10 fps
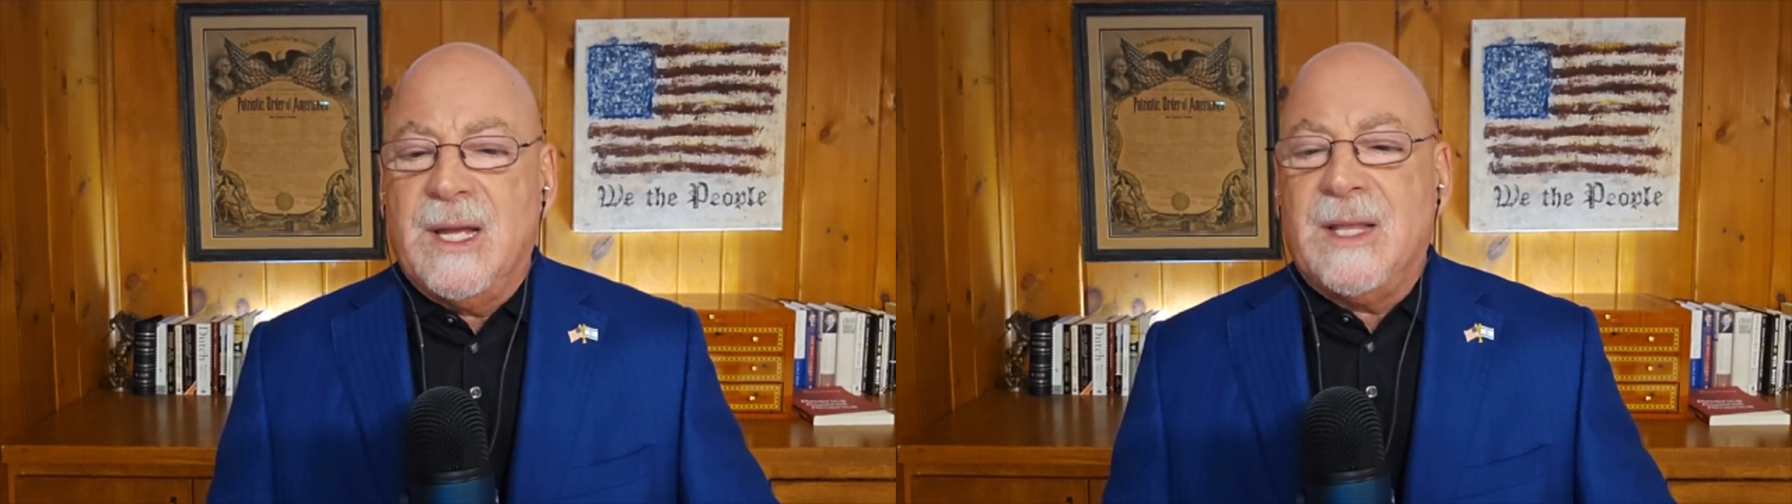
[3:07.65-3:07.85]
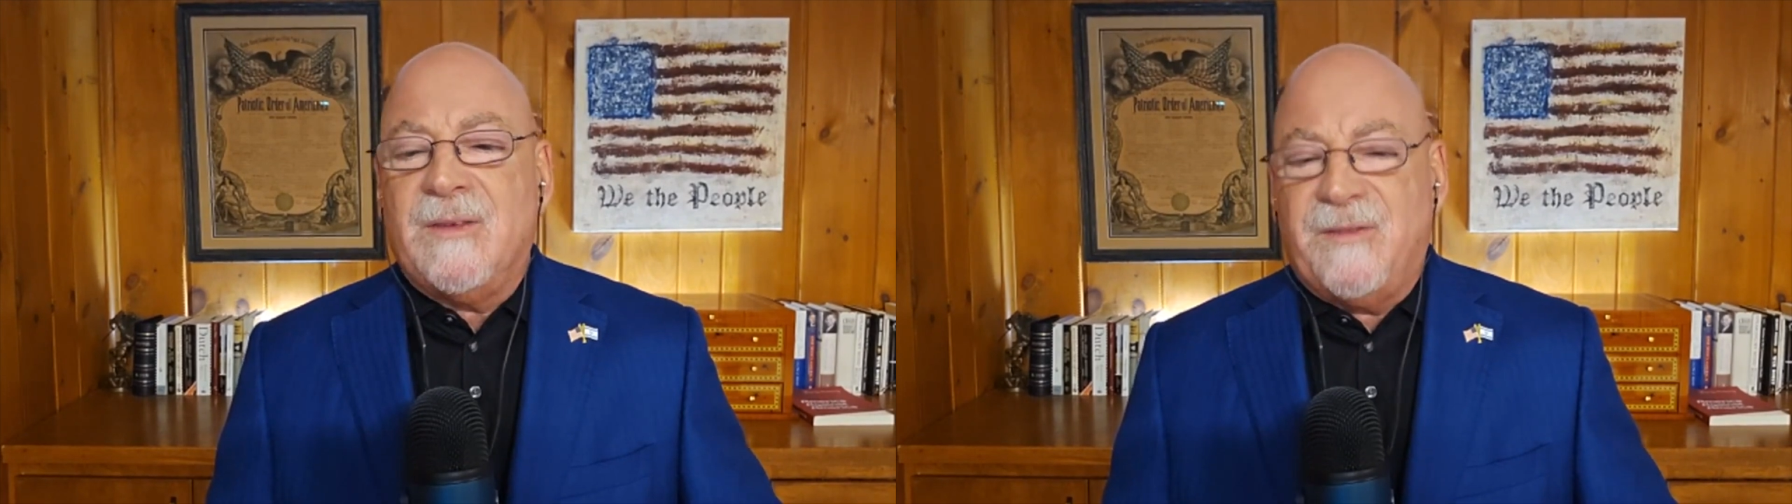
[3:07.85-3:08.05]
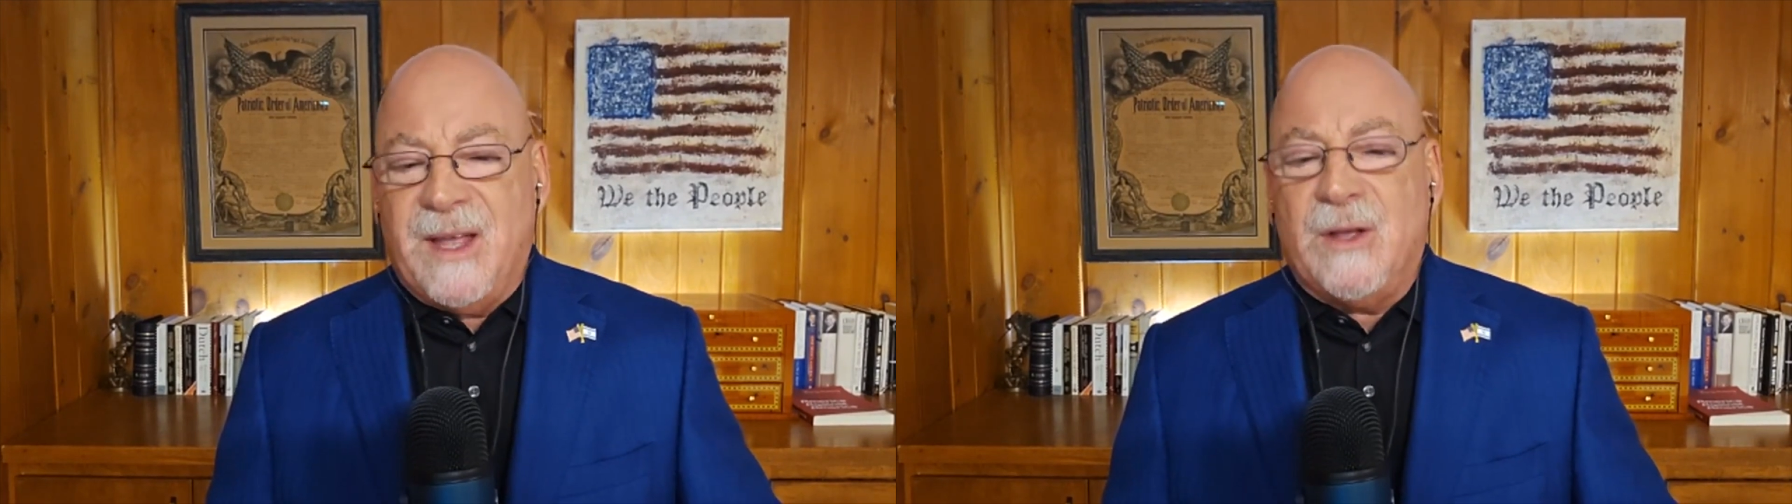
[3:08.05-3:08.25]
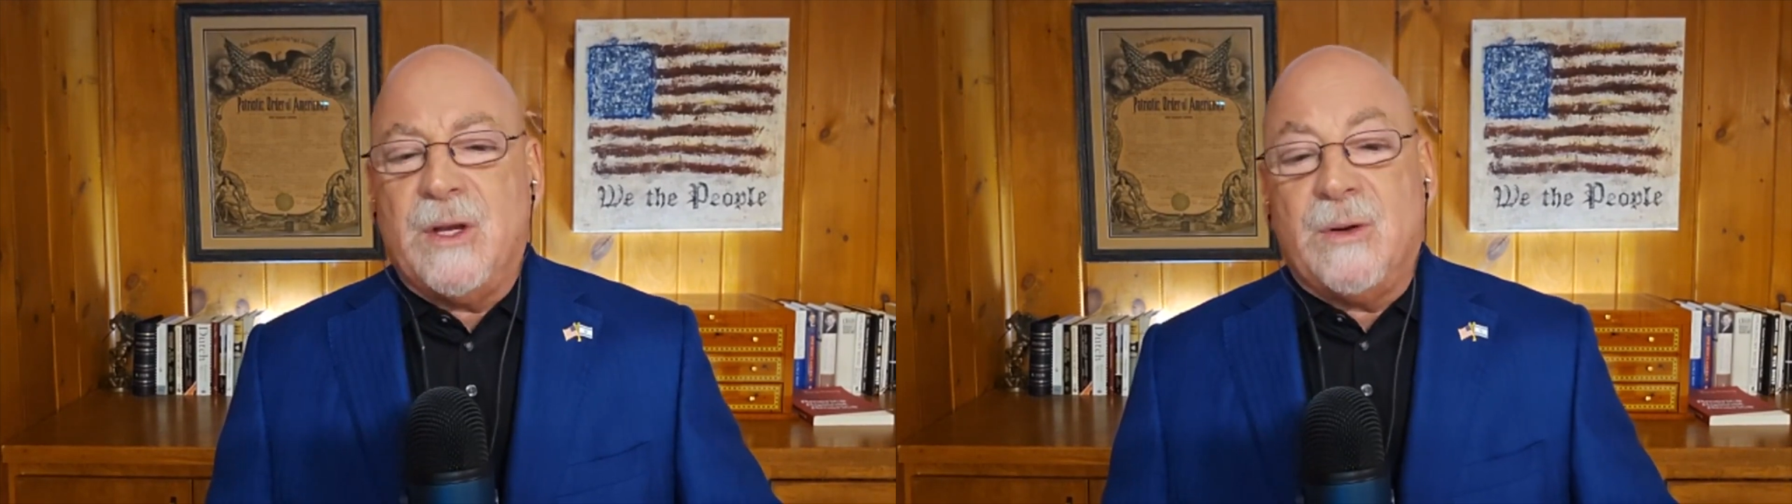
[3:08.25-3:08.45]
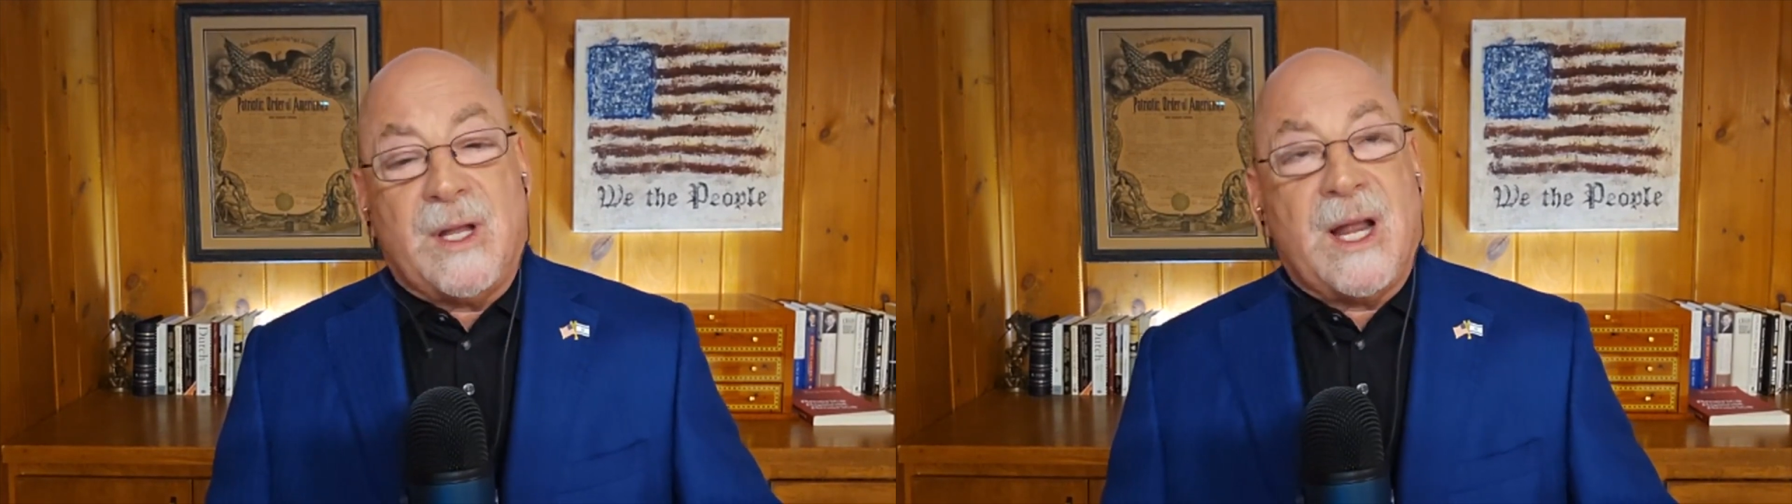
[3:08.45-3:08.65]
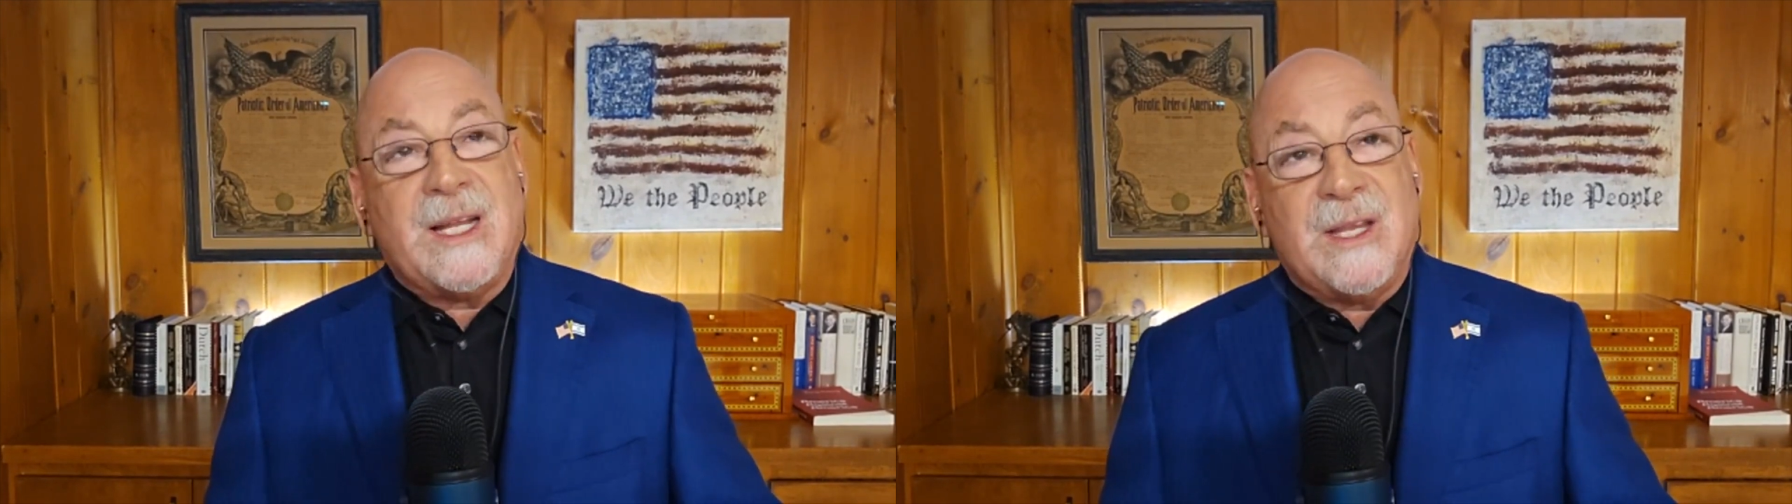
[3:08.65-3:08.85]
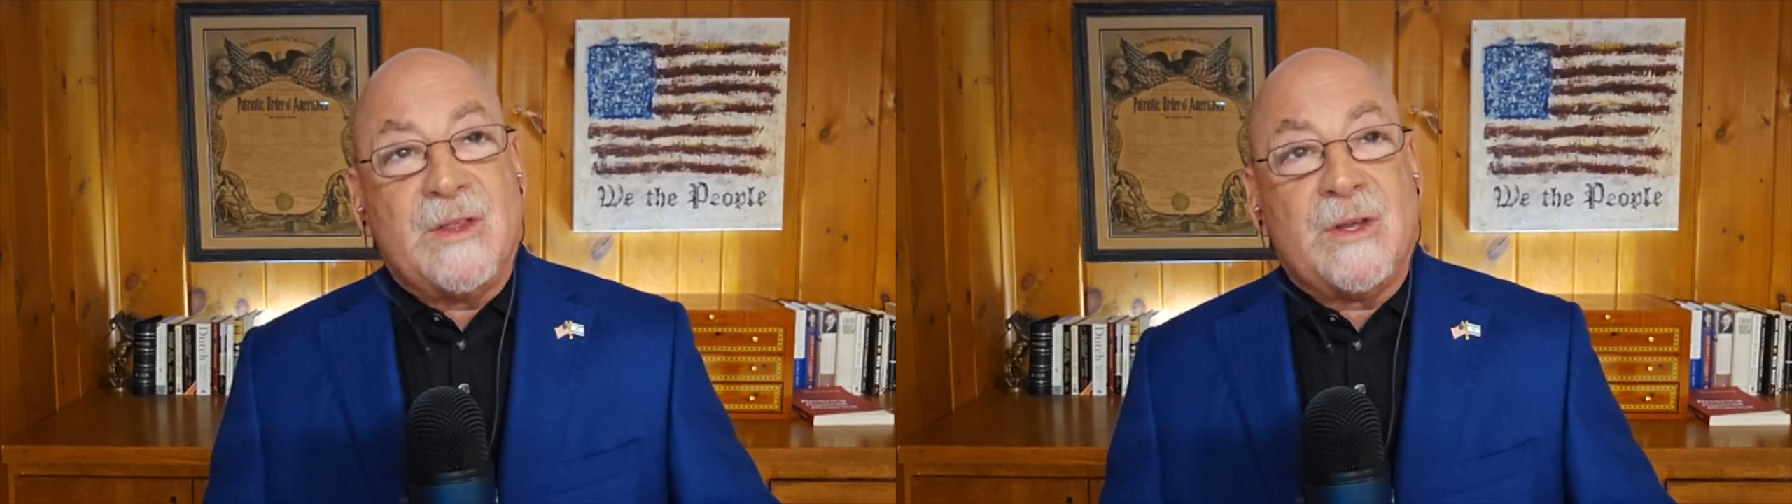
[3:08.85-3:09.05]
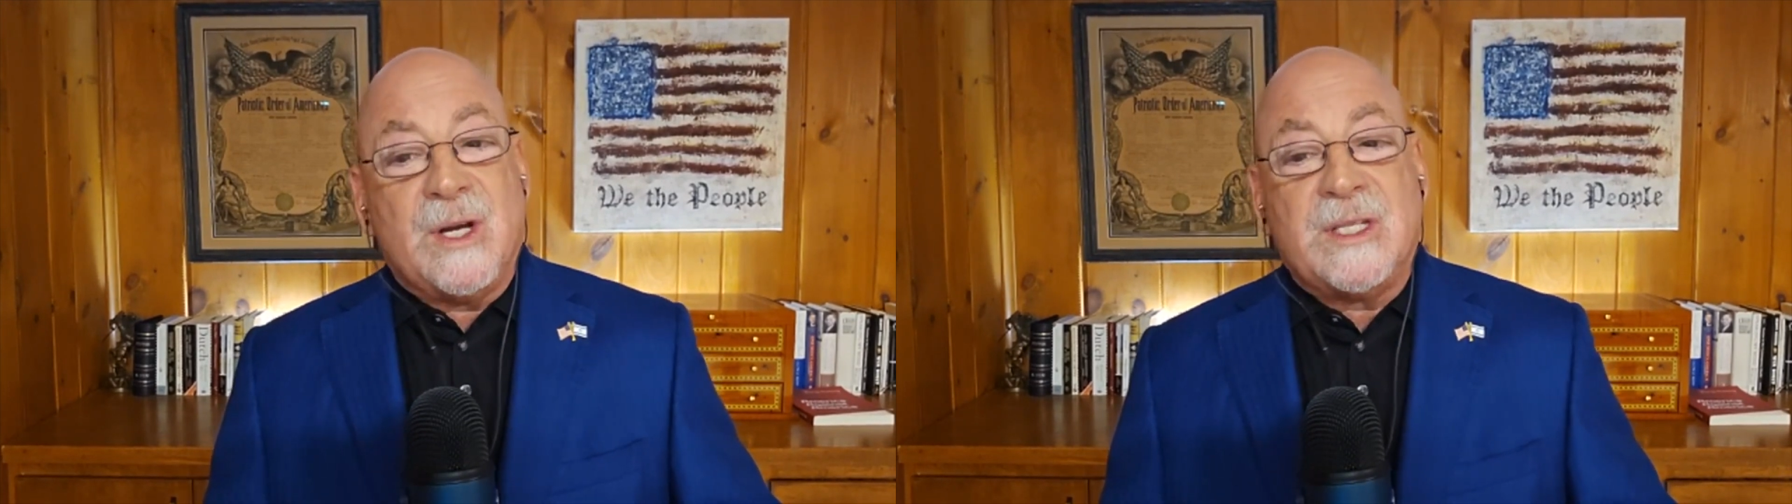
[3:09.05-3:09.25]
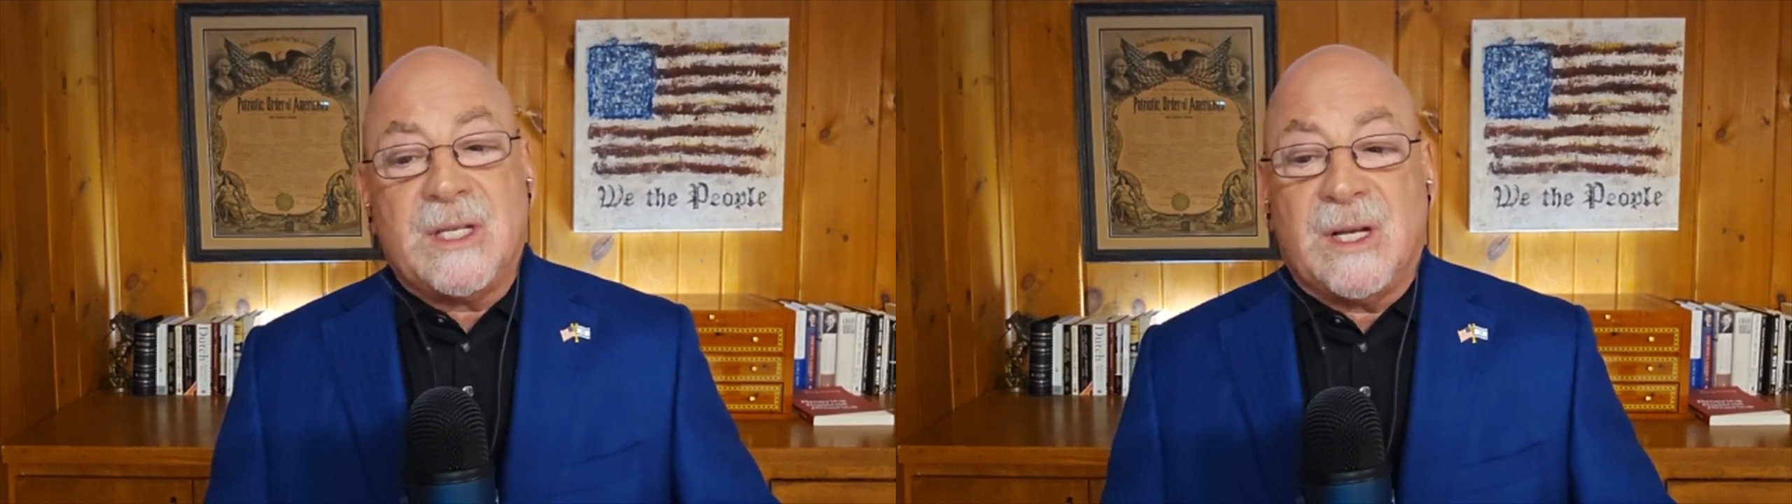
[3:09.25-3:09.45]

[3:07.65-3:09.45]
And the failure in the 1930s